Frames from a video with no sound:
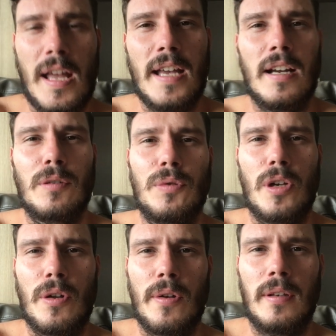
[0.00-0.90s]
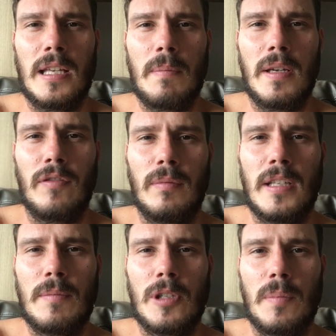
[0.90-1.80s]
Hey guys, what's going on? Liam here from
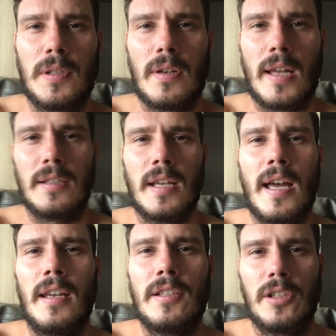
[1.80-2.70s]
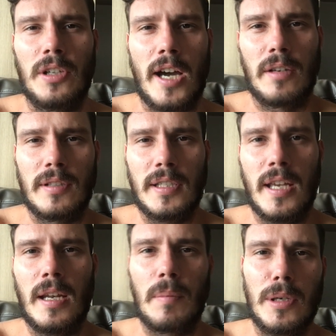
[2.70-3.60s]
Liam Stops Tinnitus, and as the title
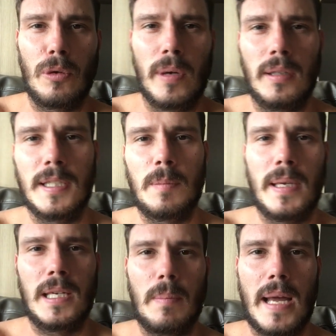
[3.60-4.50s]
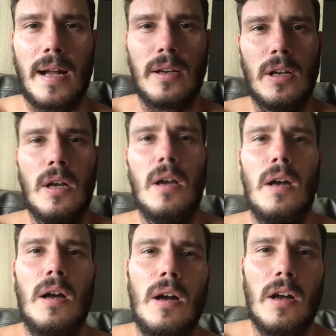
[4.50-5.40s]
said, I'm going to quickly speak about
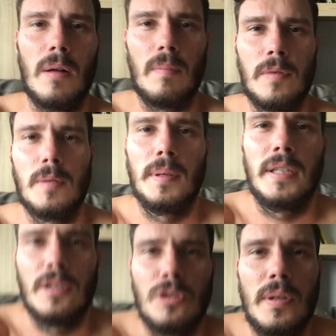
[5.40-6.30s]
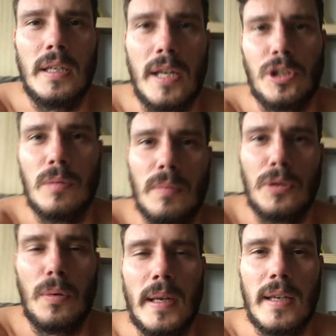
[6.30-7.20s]
the potential connection
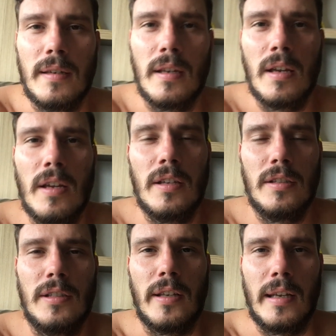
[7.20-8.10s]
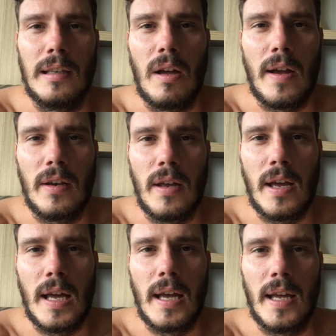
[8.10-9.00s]
between sunlight
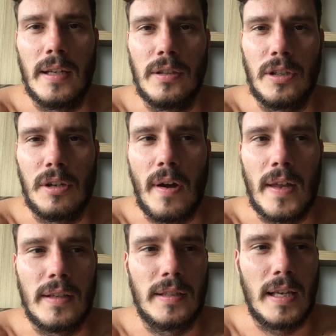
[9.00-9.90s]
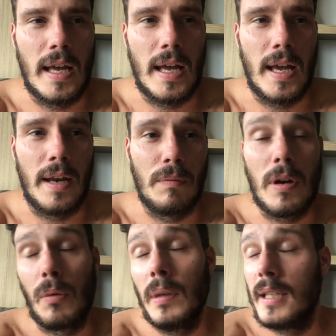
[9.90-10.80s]
and tinnitus, and
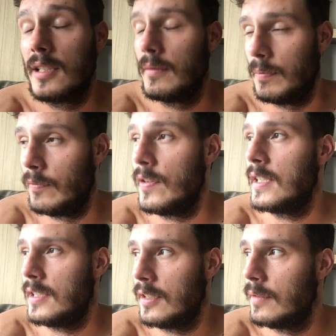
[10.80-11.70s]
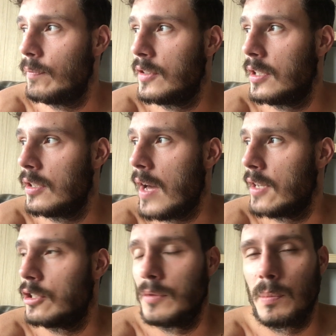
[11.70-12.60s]
well, really fixing
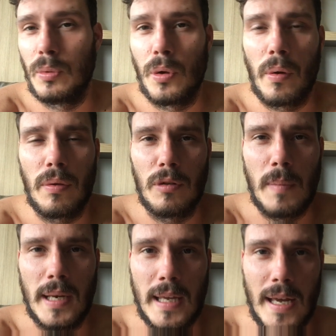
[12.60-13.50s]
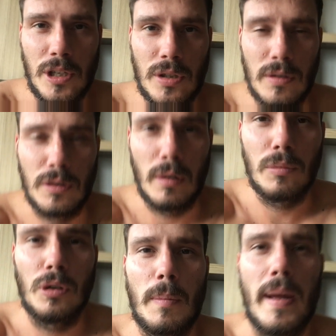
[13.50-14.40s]
tinnitus that was brought on through medication. So I'm
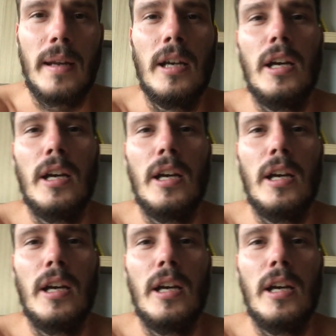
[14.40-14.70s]
talking about